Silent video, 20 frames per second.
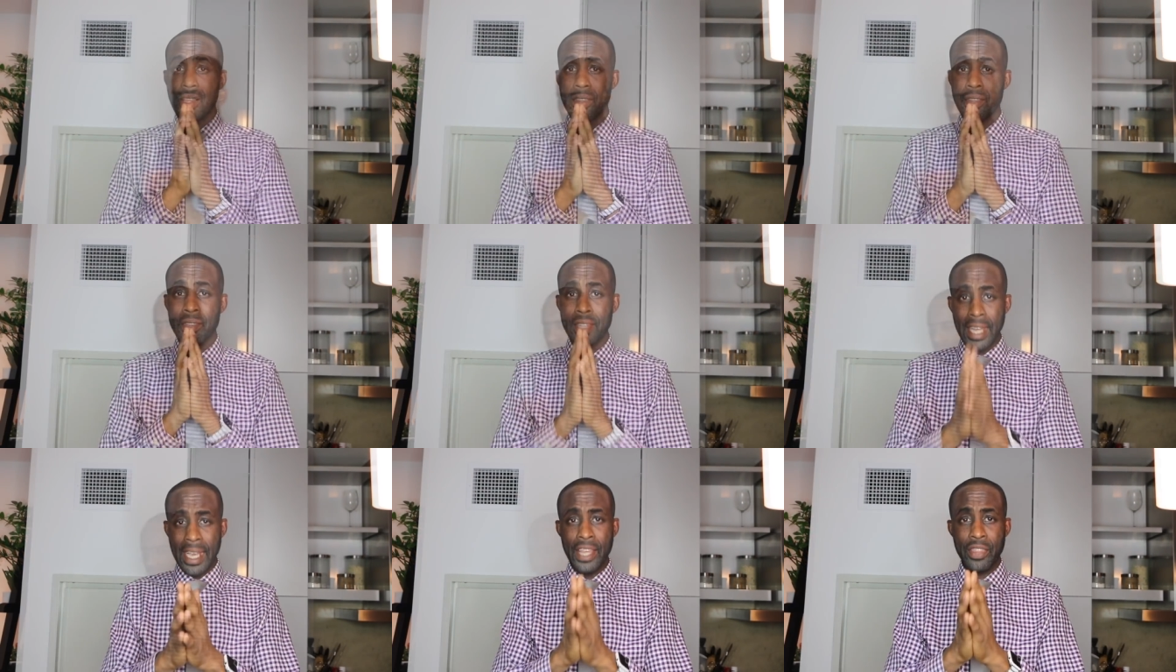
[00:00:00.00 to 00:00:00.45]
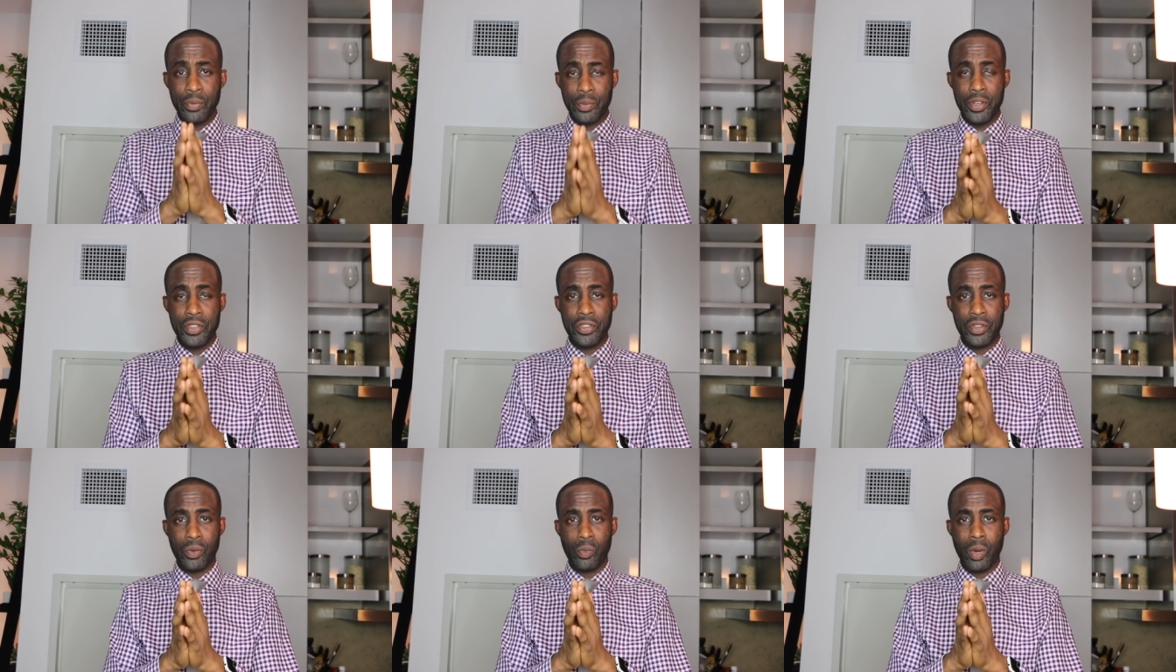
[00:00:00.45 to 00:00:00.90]
The ninth
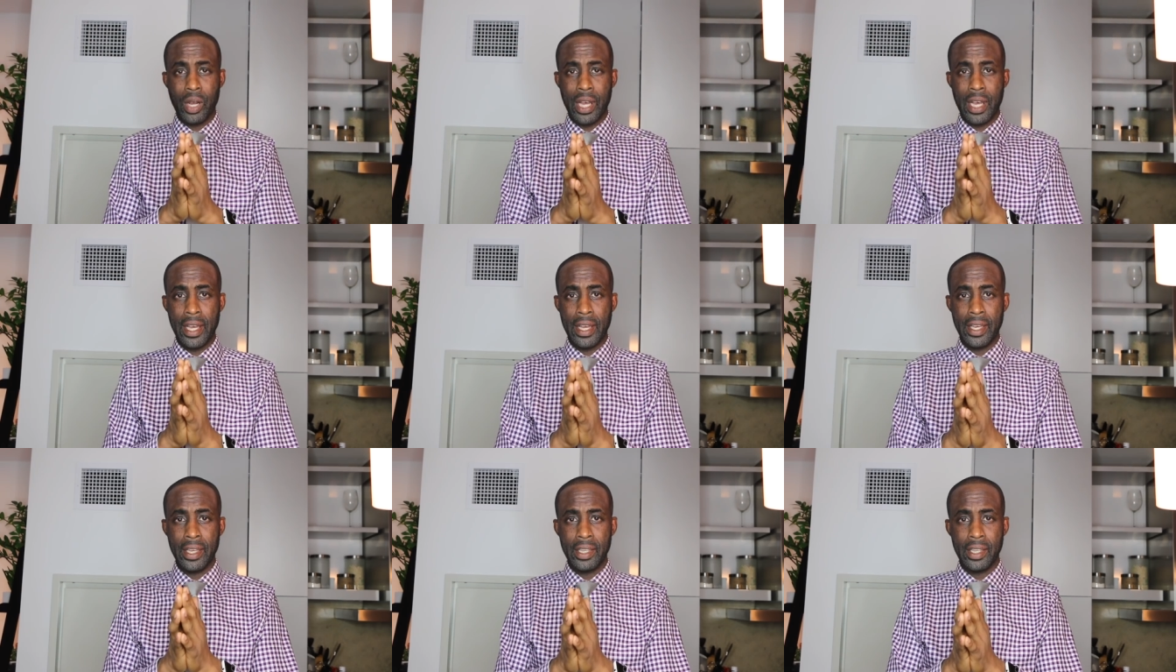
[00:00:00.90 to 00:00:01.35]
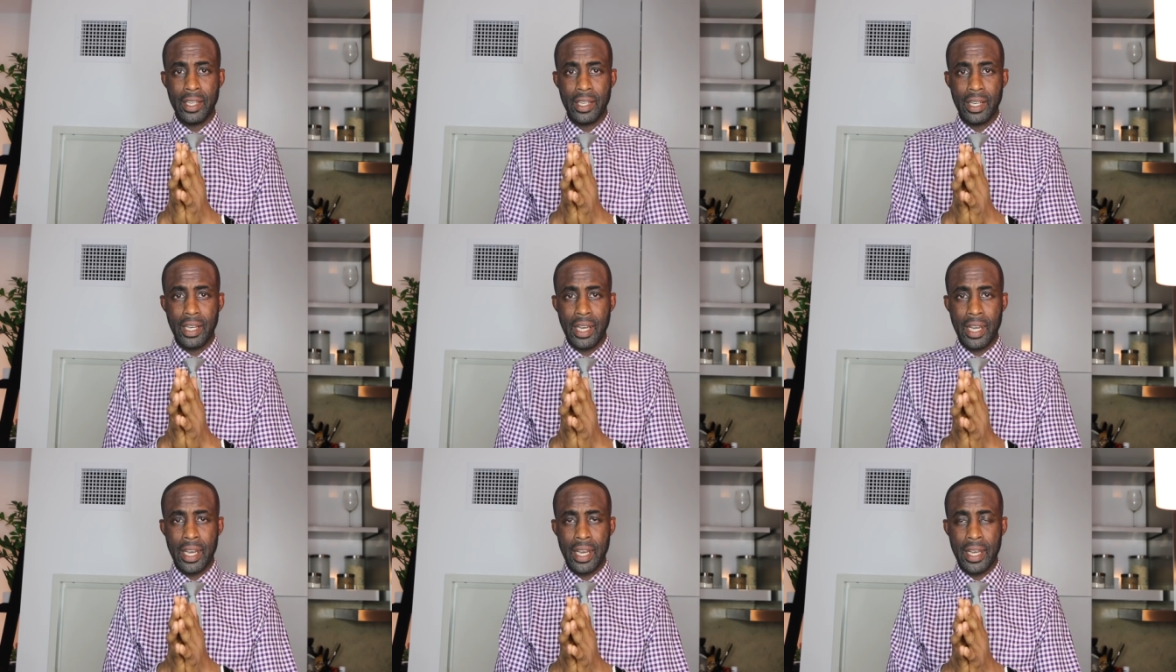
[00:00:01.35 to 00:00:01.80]
reason why
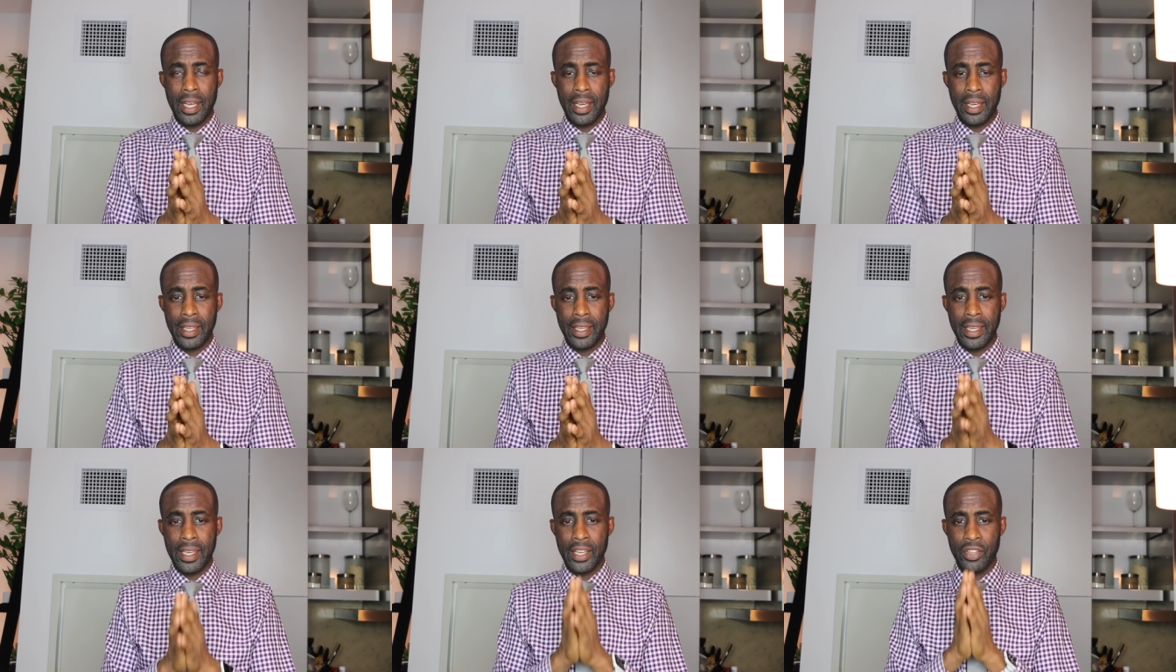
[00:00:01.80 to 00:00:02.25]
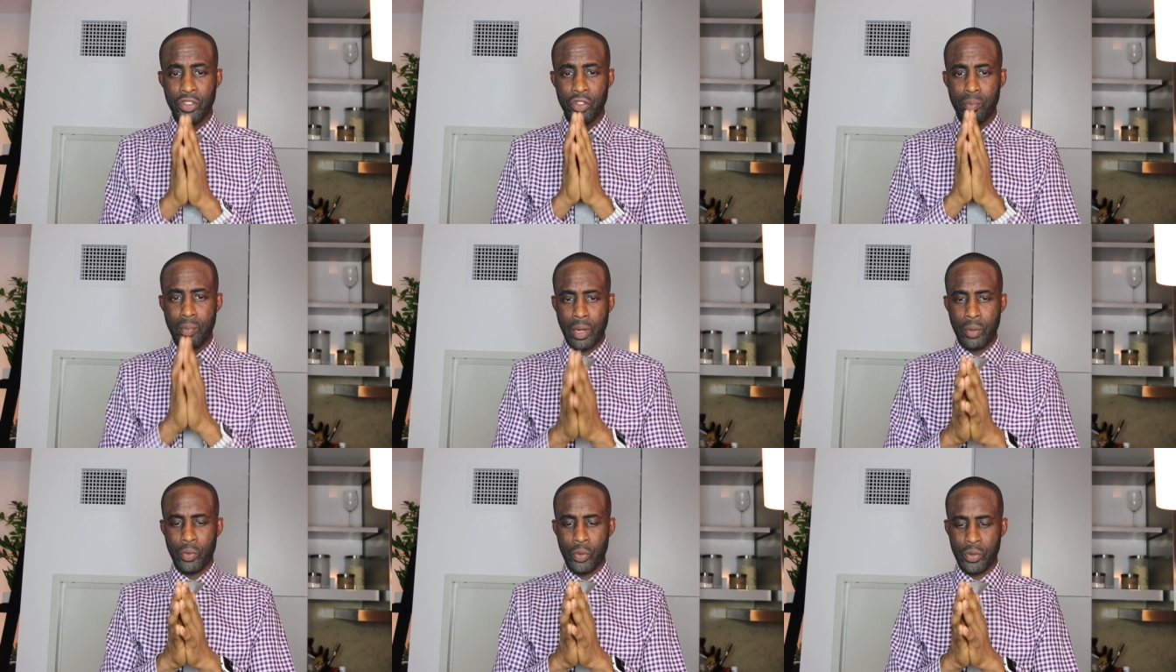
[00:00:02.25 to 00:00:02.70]
I
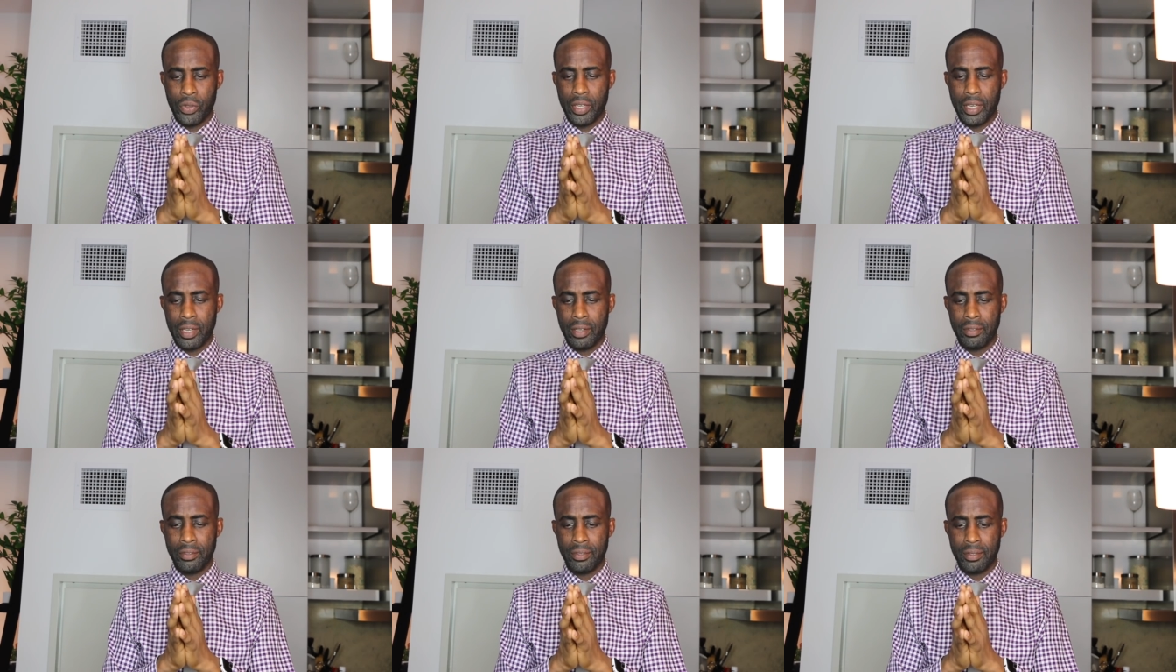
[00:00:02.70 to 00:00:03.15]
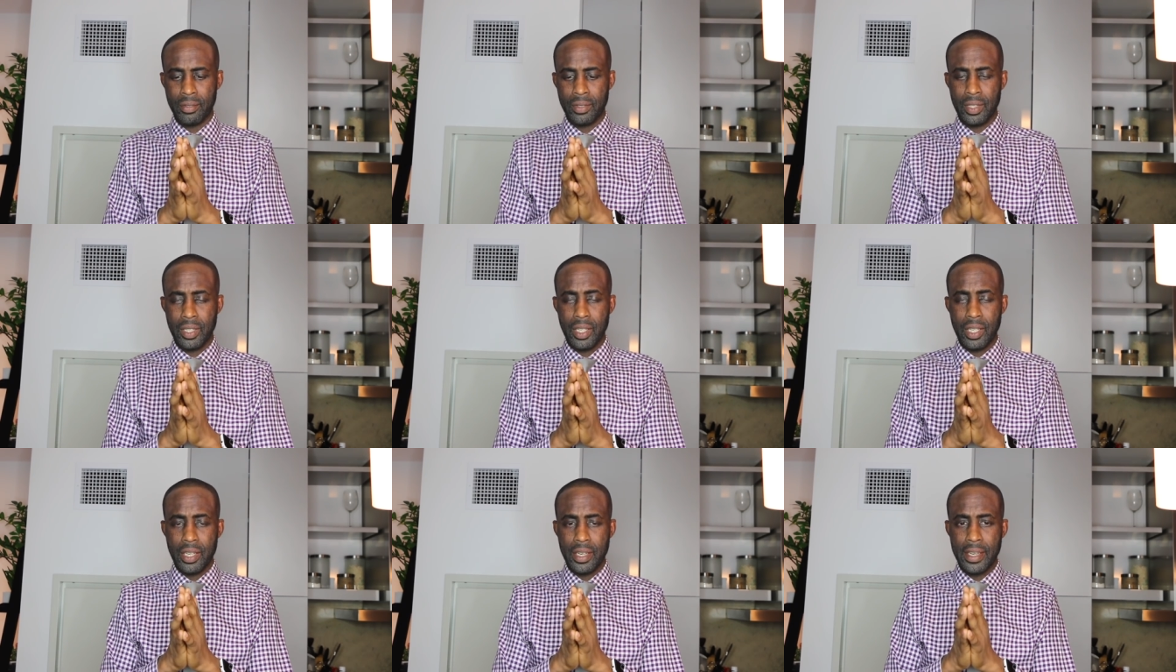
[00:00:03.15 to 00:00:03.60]
canceled my Rose Ave,
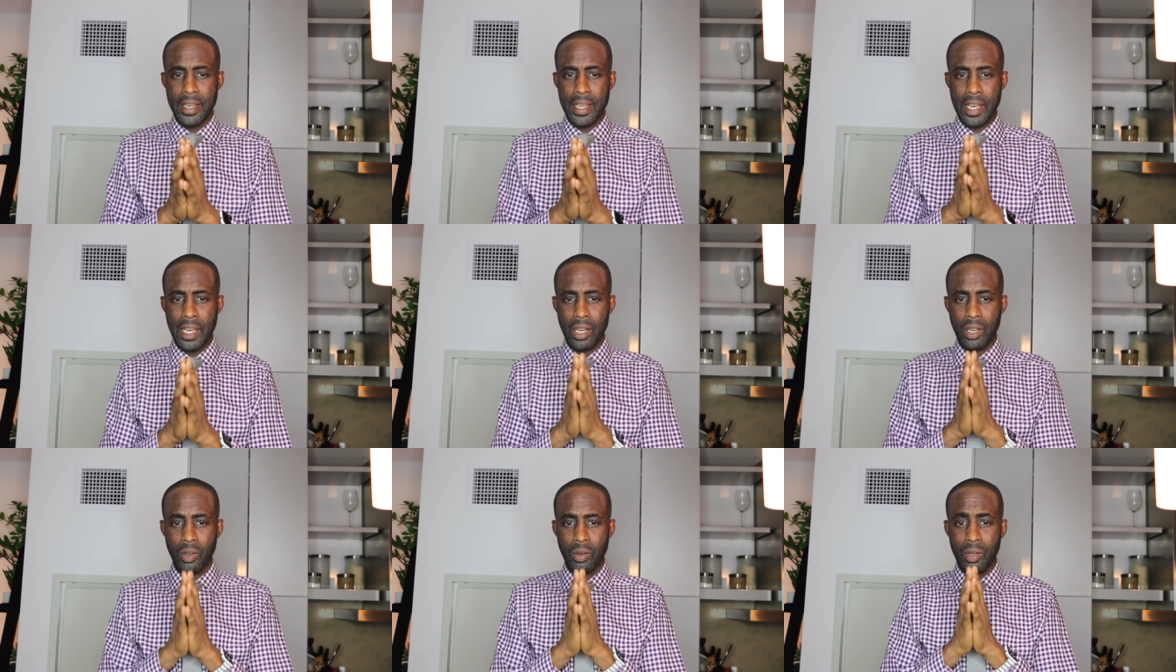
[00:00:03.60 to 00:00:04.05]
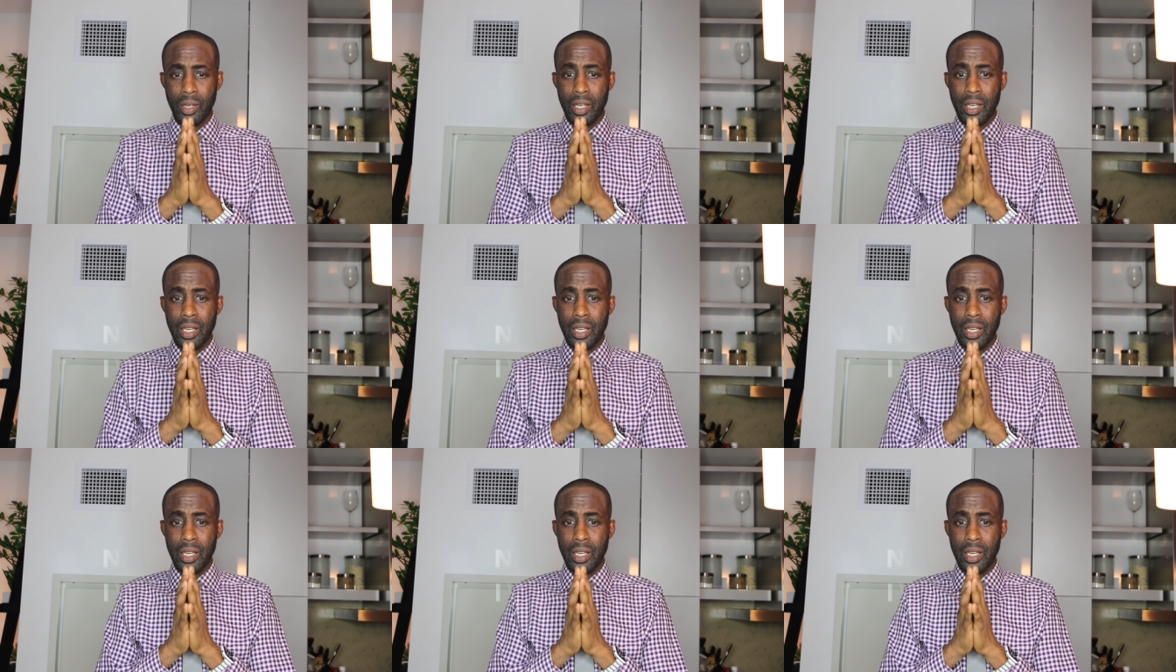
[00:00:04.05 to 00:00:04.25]
now